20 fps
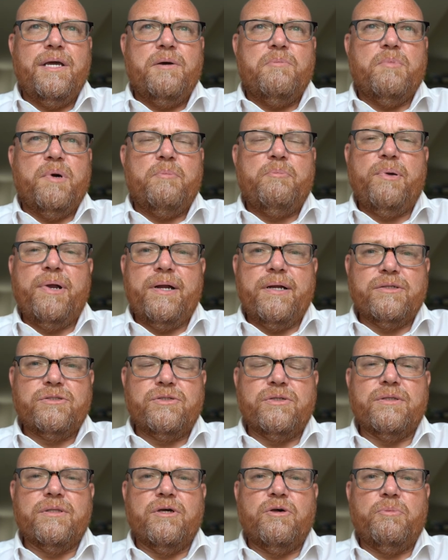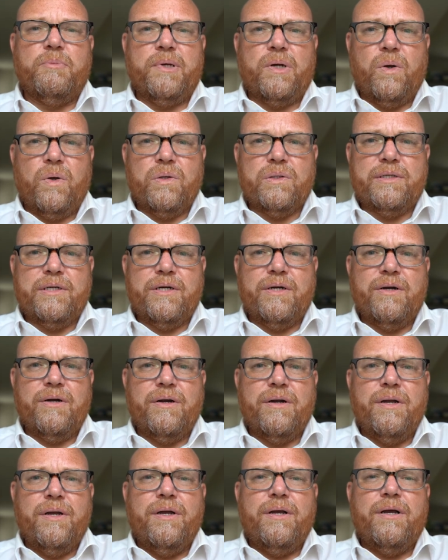my parents are a little bit older,
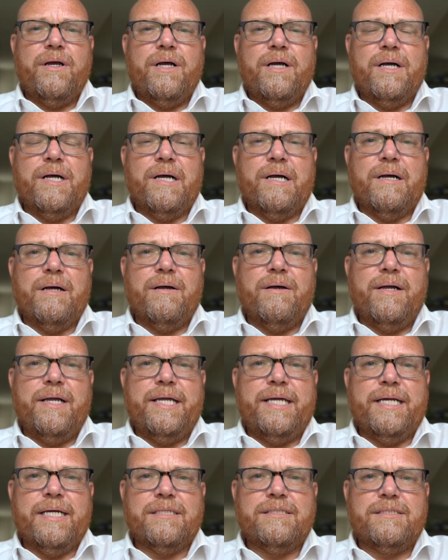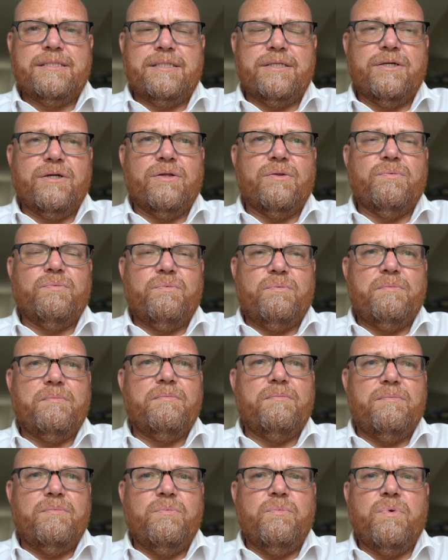and I still
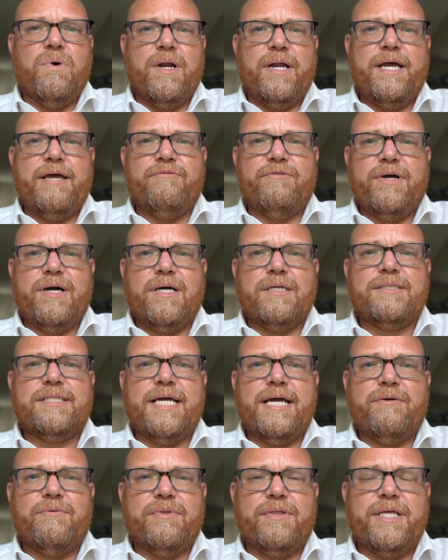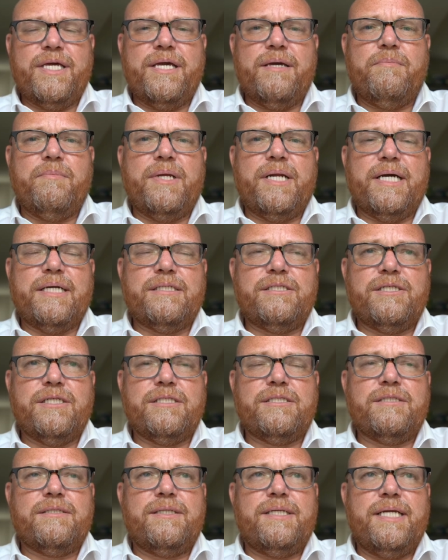want to have contact with them, and
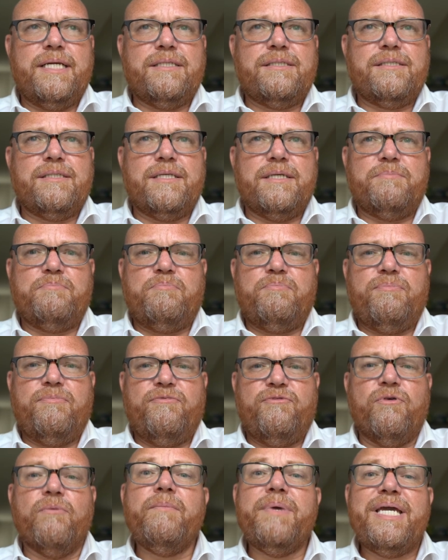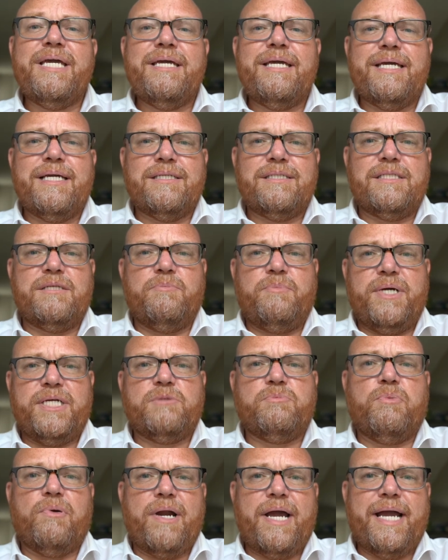for me it's the
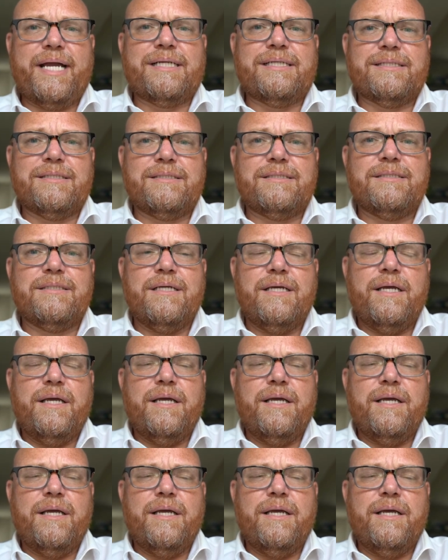best practice.